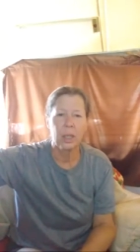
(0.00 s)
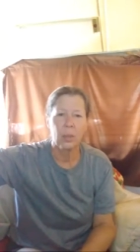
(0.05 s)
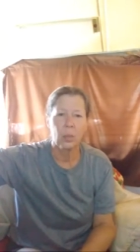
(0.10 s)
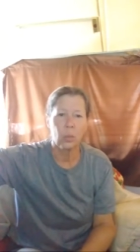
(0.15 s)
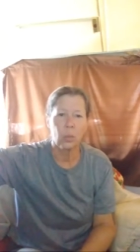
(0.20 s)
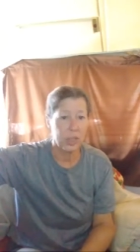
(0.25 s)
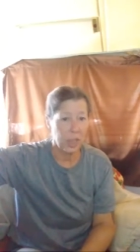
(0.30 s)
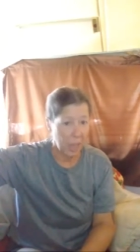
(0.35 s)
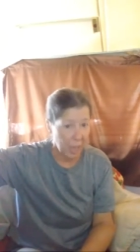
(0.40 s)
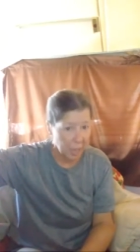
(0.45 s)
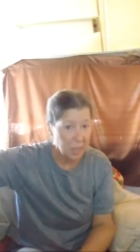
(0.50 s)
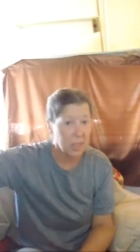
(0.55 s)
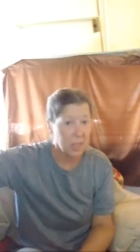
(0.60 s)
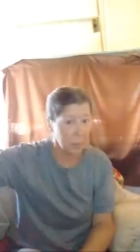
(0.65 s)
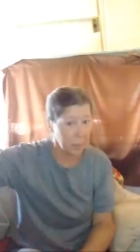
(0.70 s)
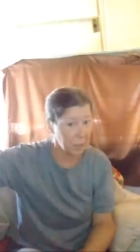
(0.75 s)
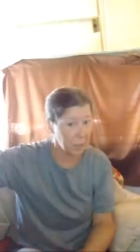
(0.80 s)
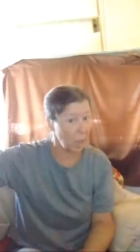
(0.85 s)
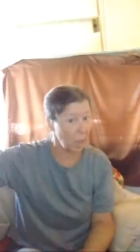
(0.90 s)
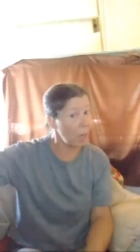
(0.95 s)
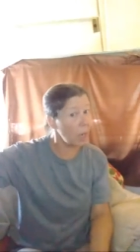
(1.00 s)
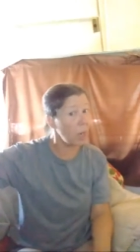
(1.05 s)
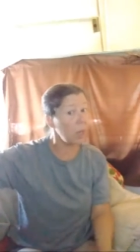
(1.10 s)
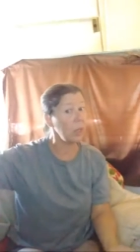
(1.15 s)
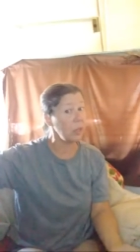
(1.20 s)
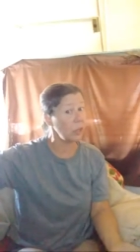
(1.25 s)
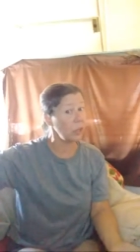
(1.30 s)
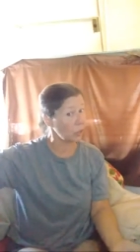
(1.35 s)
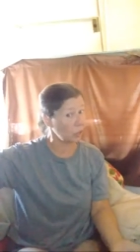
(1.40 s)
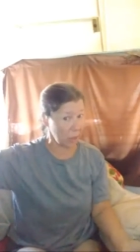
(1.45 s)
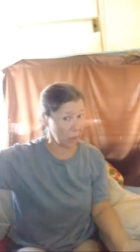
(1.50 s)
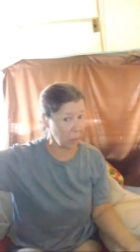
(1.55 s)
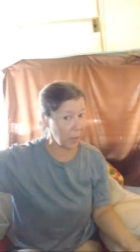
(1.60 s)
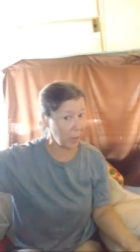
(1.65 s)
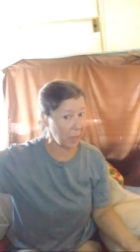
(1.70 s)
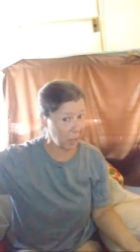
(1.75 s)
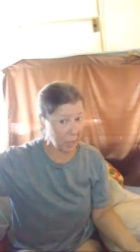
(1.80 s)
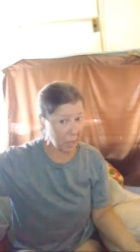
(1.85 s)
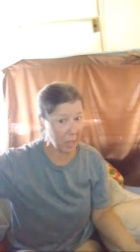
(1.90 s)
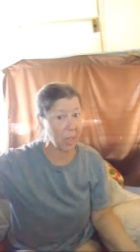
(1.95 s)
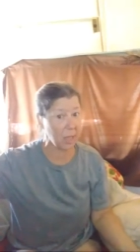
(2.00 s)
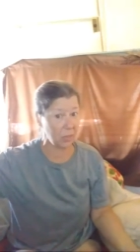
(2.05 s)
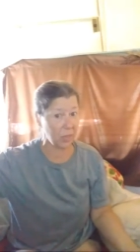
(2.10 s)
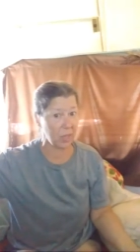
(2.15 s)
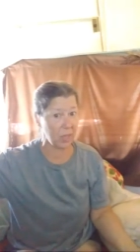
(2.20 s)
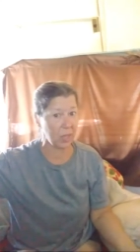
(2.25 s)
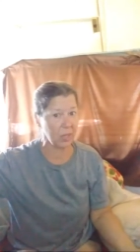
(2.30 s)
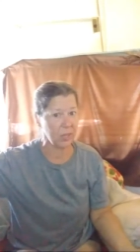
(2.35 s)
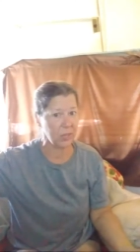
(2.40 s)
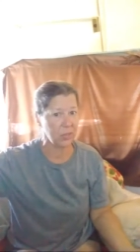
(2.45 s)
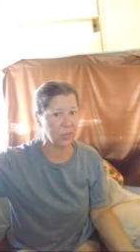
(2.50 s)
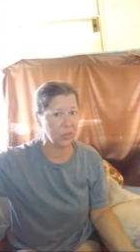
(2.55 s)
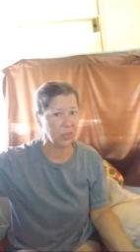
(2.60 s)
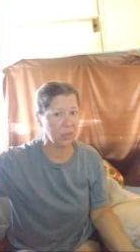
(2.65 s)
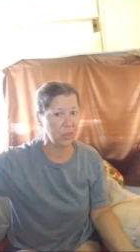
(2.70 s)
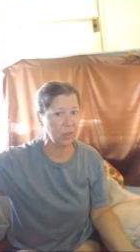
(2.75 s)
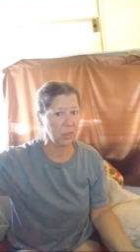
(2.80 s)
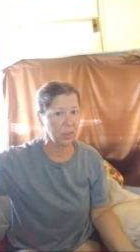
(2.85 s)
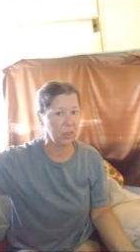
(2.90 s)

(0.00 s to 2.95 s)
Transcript: which has to be done. You're going to be eating this.